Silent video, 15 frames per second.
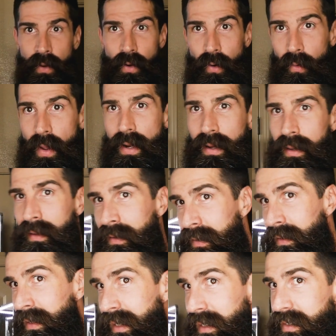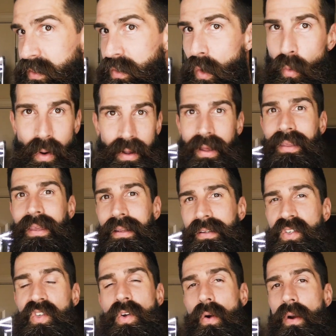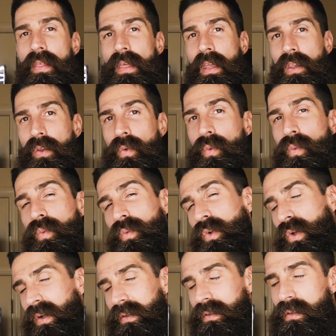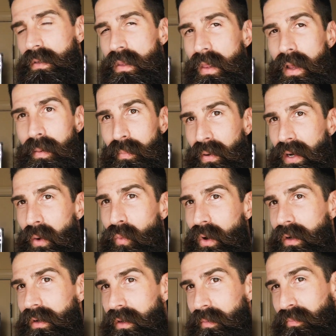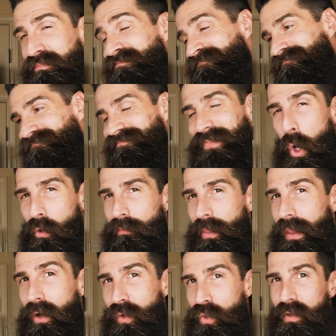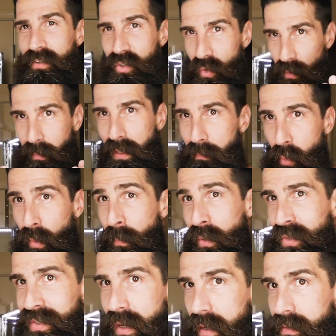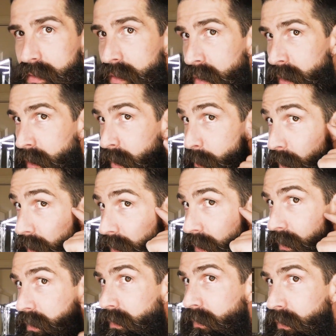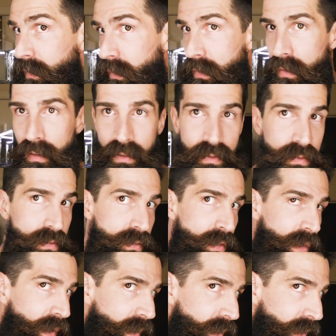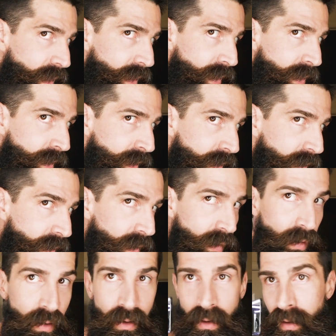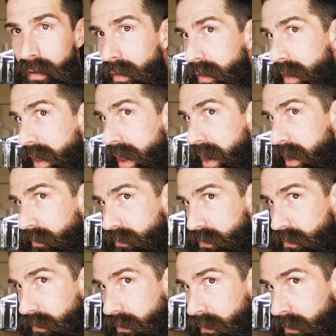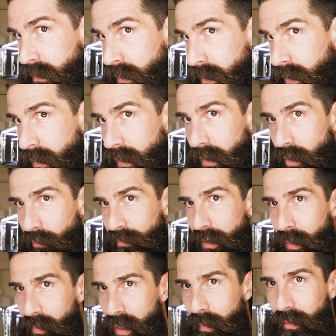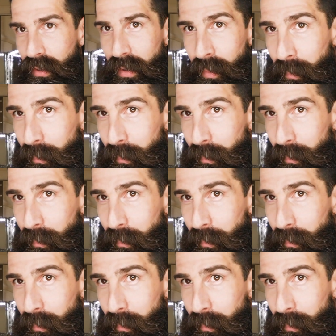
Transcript: Alrighty, so again, sorry that you couldn't see that, but I wanted to go over there and do it so it'd be more precise. But here is the after. and hopefully I'll be able to